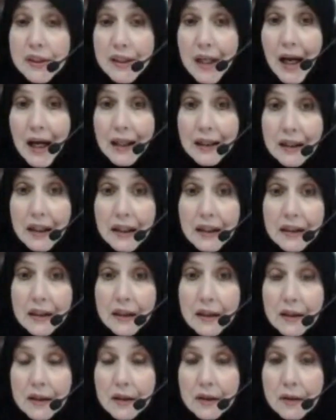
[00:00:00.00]
Ahlan wa
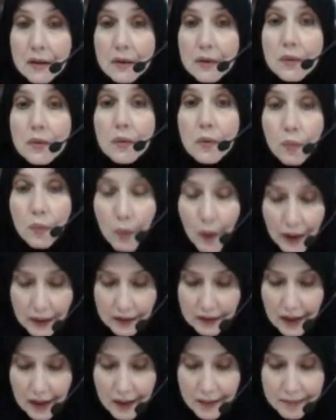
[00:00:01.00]
sahlan.
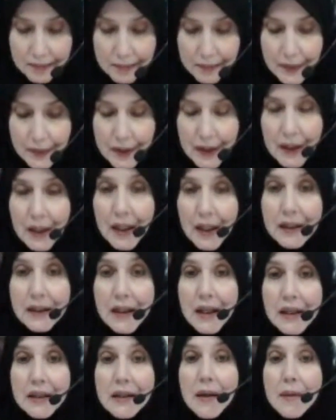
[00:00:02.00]

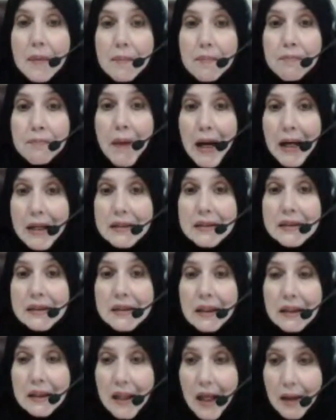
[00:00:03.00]
Welcome. And then
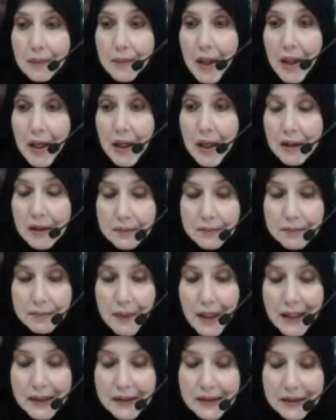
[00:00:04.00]
ma
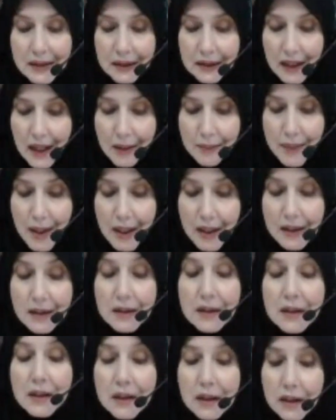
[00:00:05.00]
salama. Ma
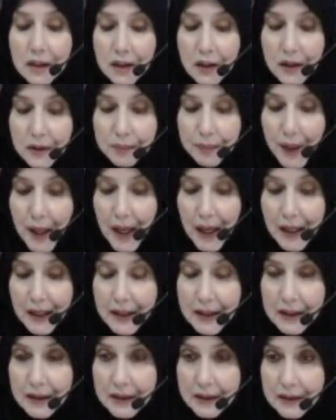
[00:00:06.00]
salama.
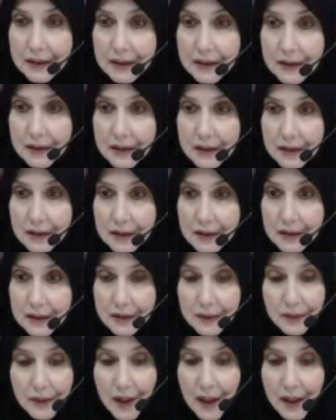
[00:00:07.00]

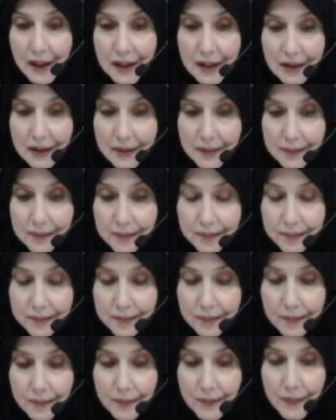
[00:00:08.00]
Goodbye.
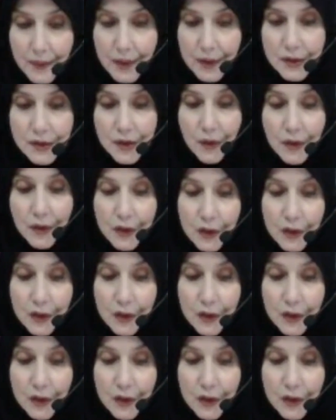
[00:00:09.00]
Okay?